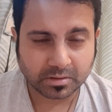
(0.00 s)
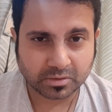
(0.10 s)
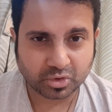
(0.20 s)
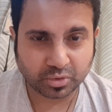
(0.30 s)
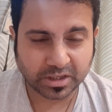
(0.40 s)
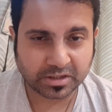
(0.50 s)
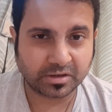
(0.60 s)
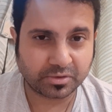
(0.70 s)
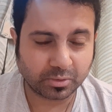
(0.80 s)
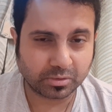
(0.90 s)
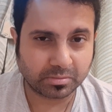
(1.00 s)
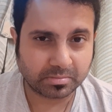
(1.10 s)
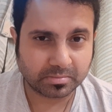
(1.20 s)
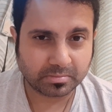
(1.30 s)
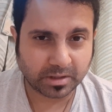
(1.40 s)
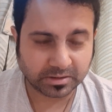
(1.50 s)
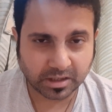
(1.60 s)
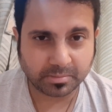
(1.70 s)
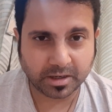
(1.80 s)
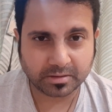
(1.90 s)
to get controlled by
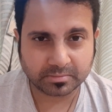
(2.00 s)
Taliban.